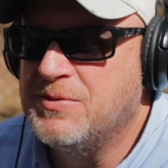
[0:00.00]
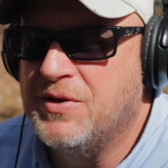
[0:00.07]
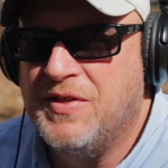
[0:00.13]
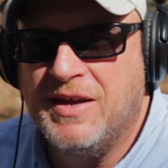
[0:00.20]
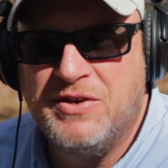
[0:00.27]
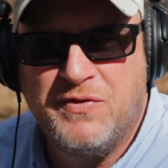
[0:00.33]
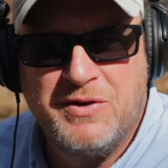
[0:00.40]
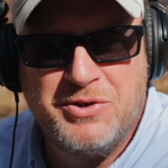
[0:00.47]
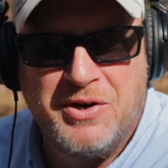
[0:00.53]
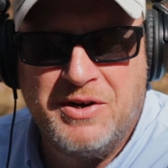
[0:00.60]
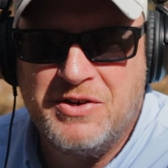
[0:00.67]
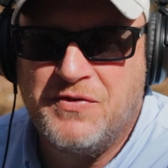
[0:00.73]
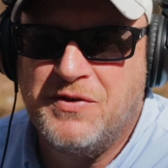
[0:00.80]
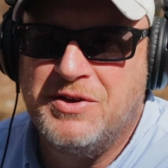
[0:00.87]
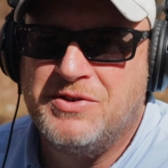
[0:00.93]
Well, thanks for joining
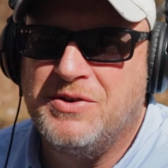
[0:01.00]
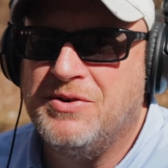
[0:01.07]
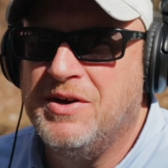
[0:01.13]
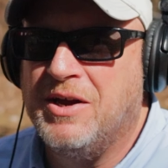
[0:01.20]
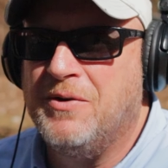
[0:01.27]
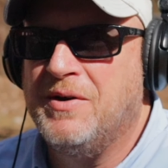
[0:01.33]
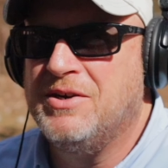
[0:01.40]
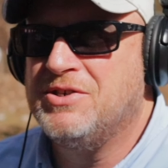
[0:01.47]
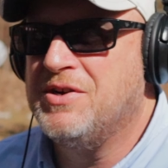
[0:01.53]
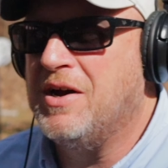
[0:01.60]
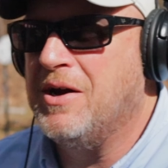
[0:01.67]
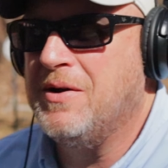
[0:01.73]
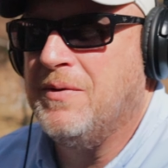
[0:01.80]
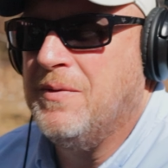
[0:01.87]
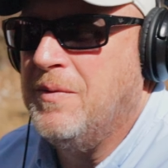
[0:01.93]
us for this little gun range
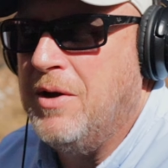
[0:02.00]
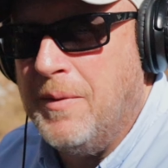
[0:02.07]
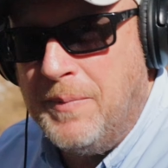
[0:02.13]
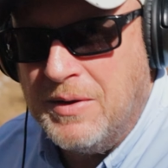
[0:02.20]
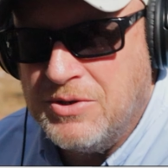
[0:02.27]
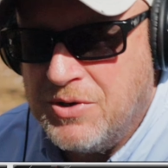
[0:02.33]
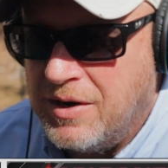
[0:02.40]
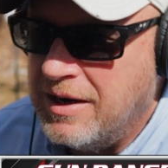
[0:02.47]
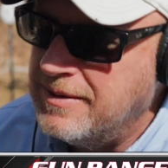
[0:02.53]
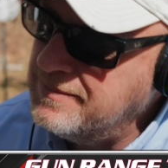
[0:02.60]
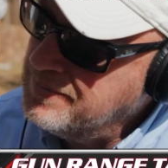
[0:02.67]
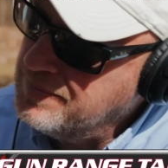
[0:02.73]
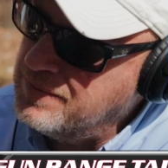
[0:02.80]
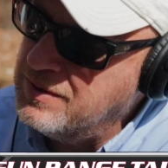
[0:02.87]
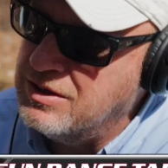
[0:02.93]
talk. We hope you enjoyed it.
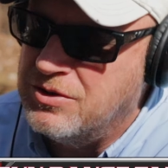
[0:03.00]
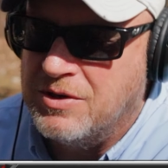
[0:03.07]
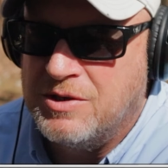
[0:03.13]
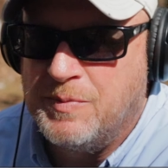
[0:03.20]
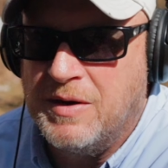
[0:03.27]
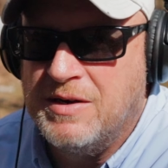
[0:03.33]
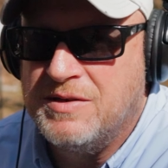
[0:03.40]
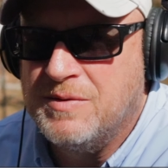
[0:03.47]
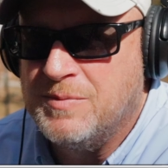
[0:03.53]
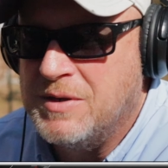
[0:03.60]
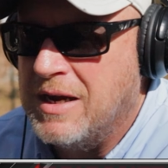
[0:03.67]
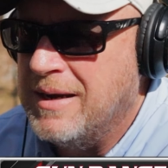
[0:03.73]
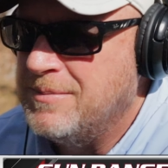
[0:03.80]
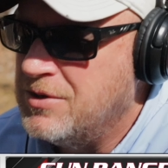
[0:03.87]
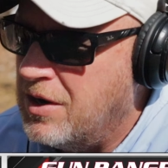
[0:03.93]
We enjoyed spending some
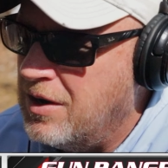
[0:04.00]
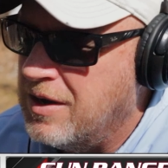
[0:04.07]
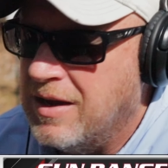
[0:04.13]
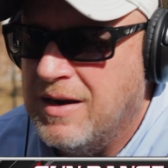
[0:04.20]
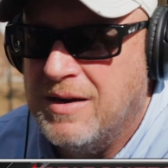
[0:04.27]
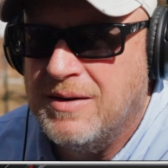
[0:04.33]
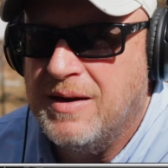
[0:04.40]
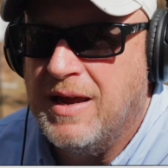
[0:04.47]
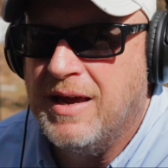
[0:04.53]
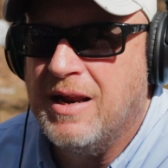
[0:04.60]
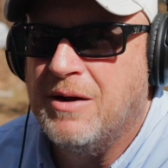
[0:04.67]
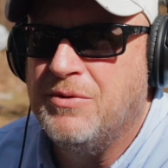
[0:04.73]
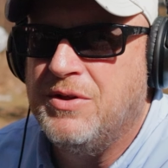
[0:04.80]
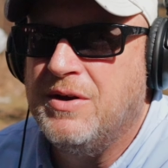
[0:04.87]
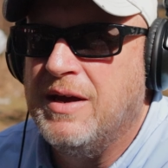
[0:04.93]
time talking and hanging
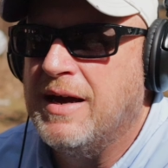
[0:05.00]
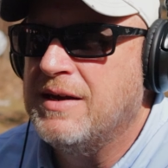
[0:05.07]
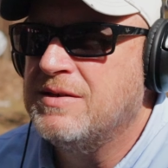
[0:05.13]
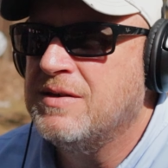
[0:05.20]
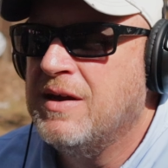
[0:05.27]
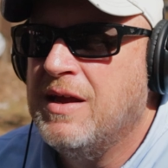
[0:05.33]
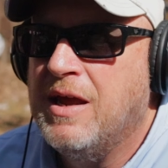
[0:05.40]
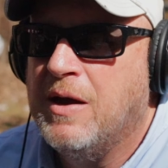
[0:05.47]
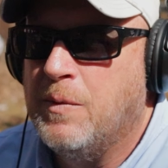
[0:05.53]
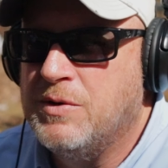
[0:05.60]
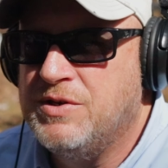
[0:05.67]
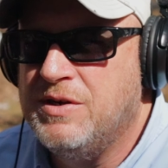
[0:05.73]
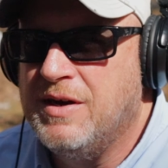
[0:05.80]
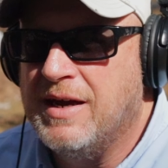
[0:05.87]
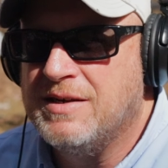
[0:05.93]
out with you guys. We'll
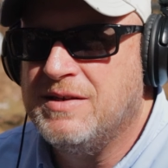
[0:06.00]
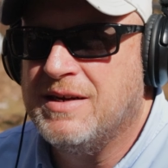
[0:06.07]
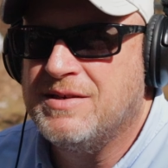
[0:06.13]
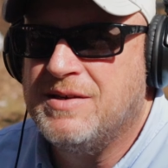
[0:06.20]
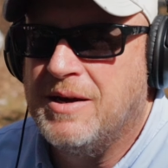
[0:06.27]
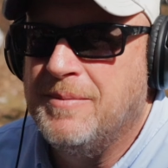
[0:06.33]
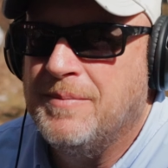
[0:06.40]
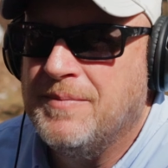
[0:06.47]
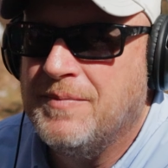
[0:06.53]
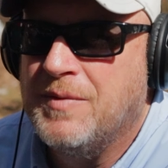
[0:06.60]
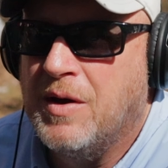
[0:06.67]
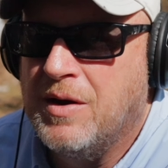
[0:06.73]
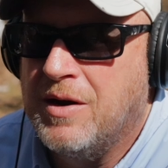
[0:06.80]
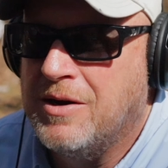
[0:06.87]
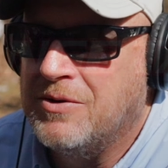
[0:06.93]
see you guys next time
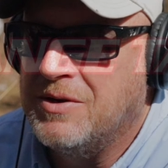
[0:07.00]
on Gun